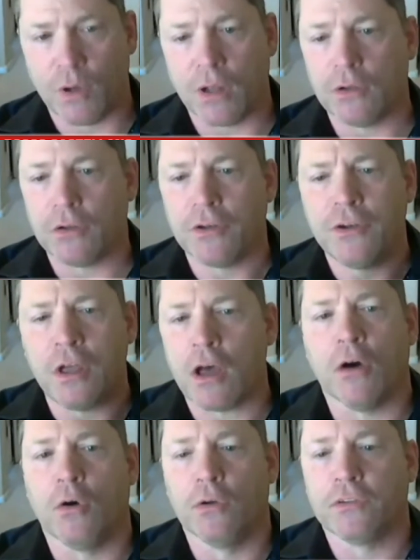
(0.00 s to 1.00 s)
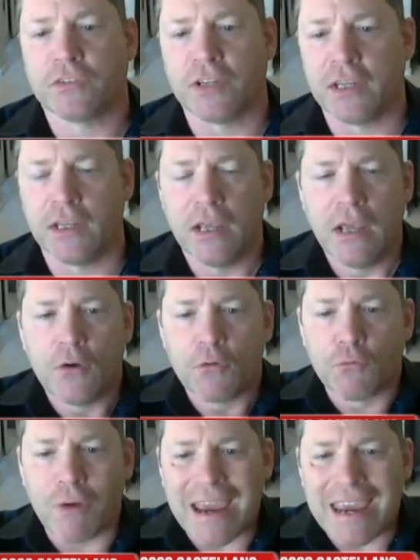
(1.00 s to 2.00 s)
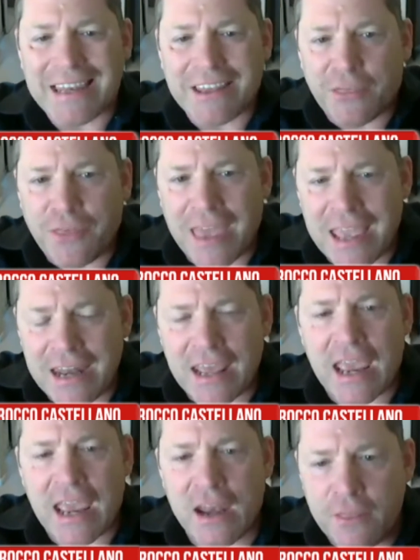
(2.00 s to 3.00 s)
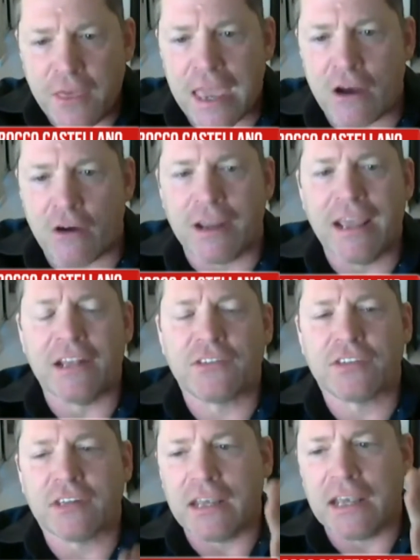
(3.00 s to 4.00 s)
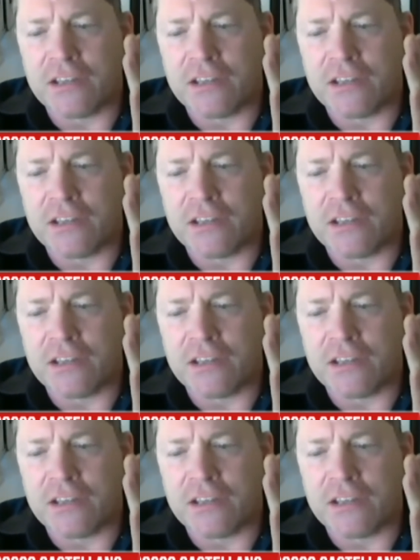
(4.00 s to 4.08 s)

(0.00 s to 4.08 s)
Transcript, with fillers: Well, no, see, right then and there, it's,